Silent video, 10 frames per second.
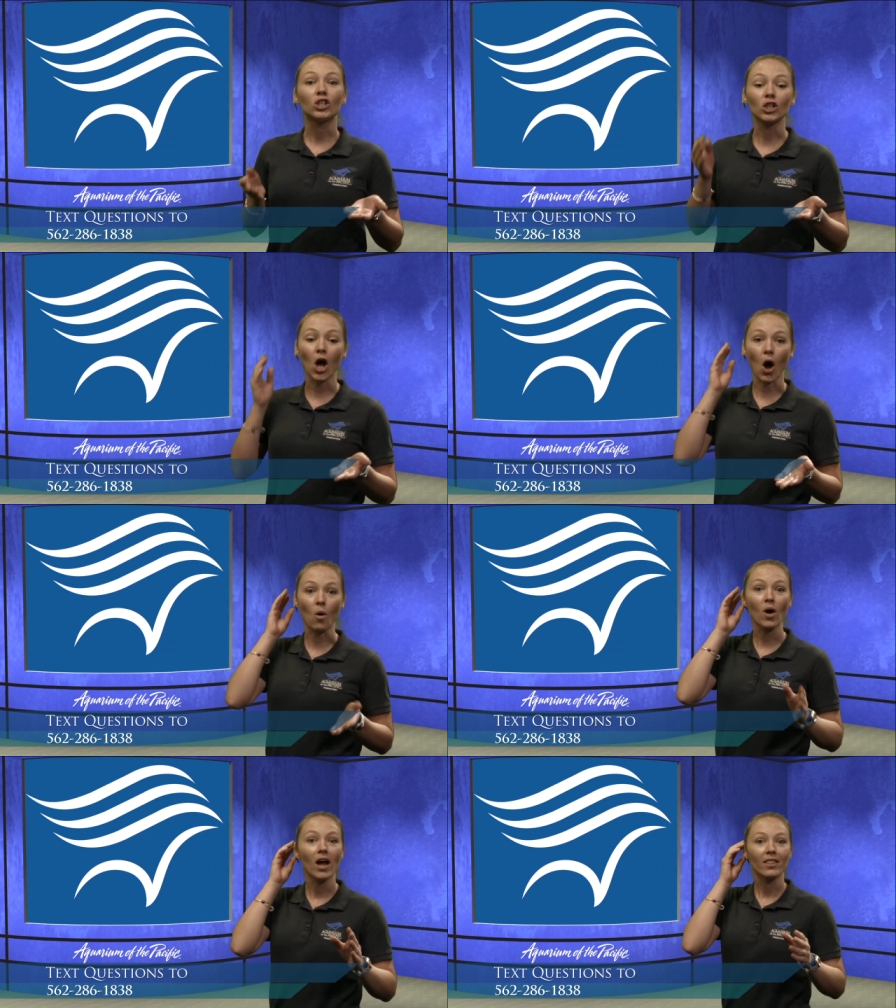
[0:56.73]
So
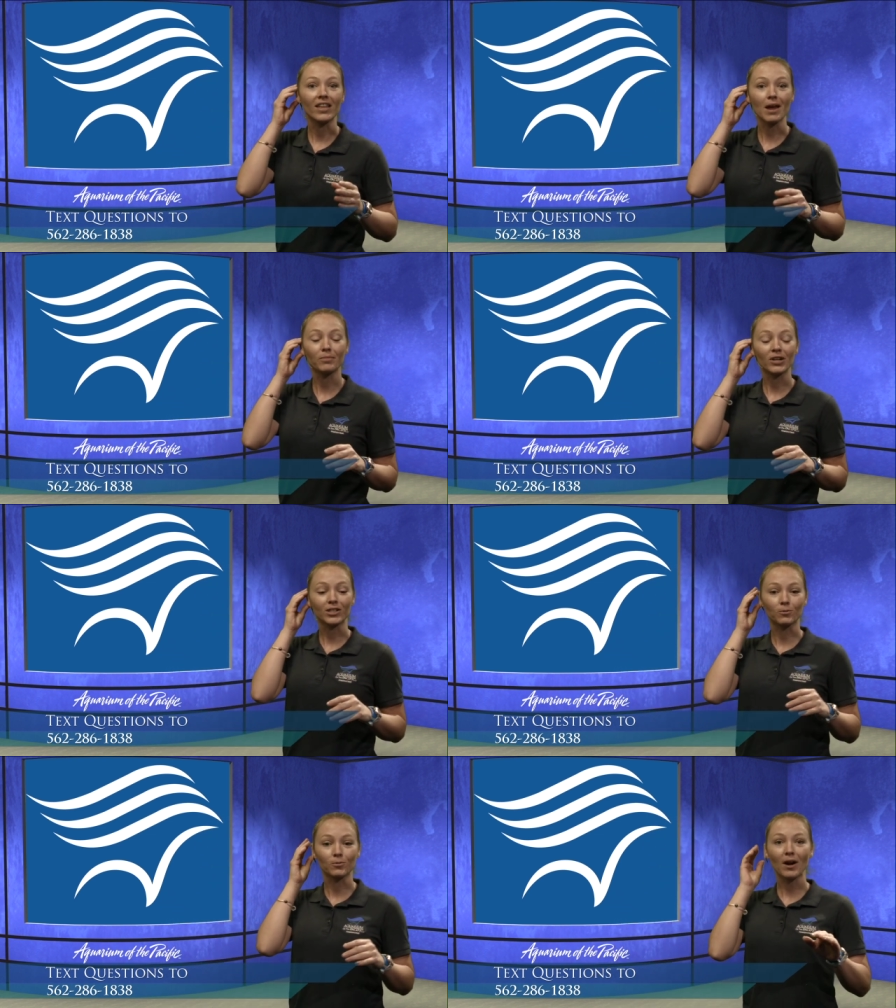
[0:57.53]
the number
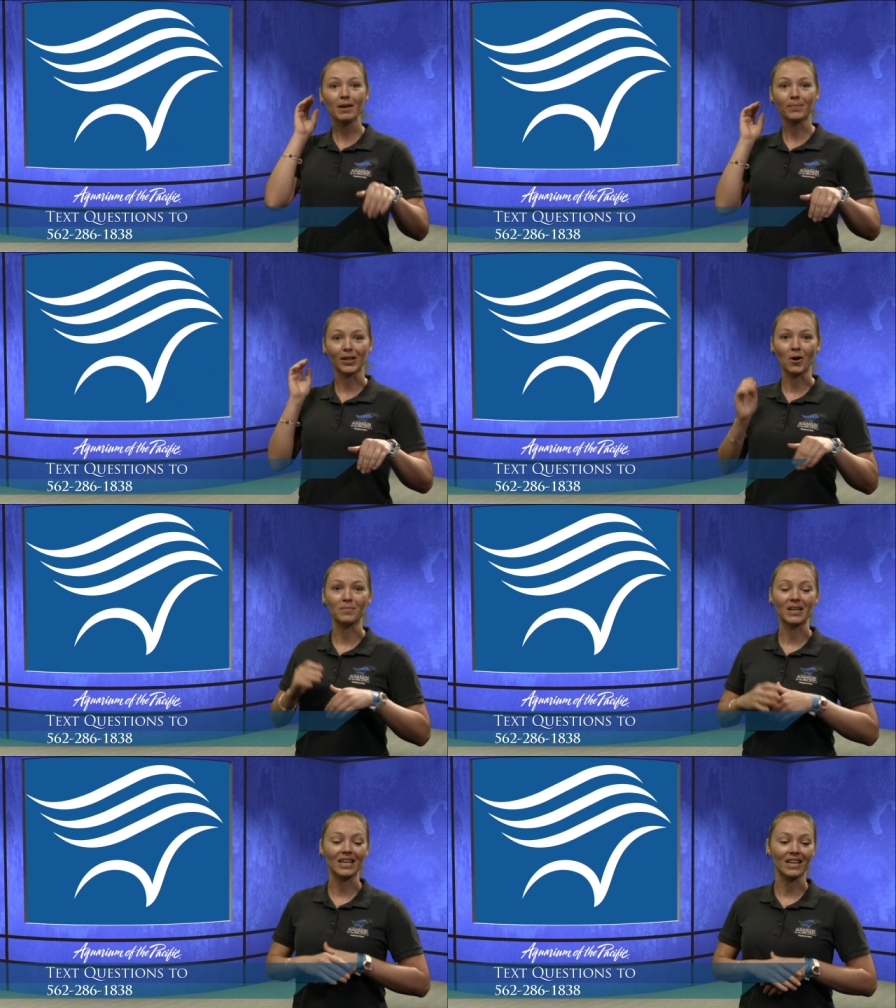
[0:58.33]
right below
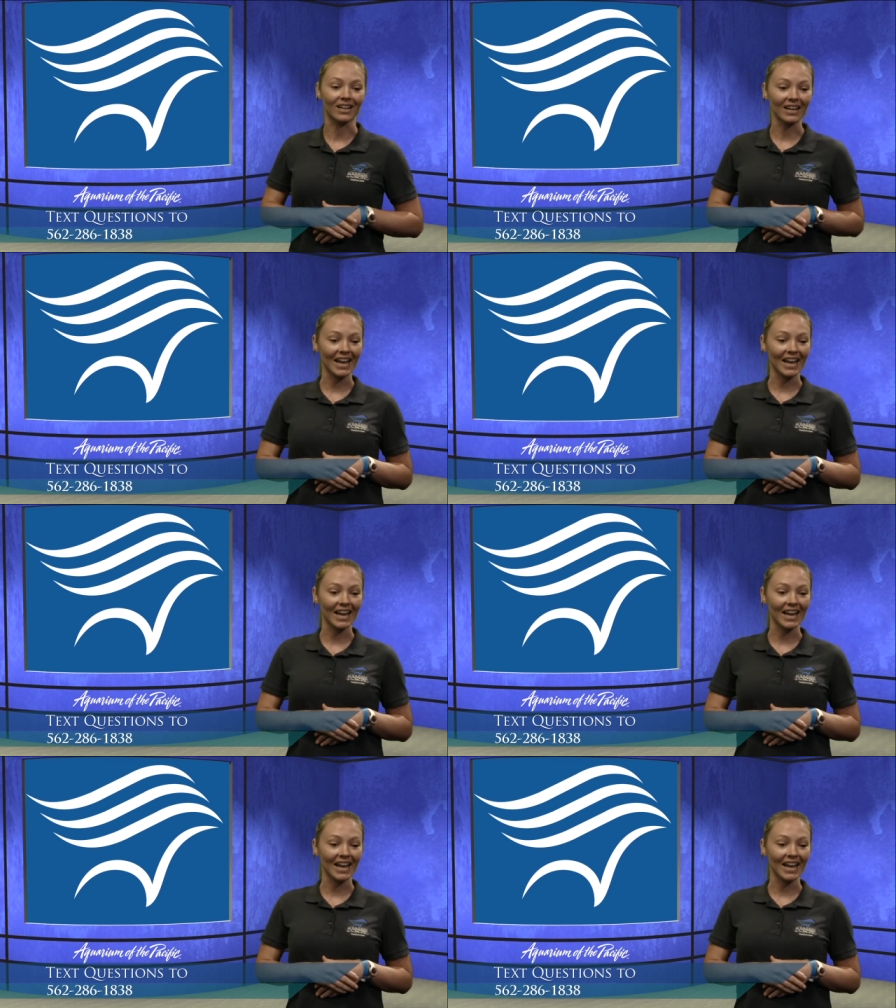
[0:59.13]
me here.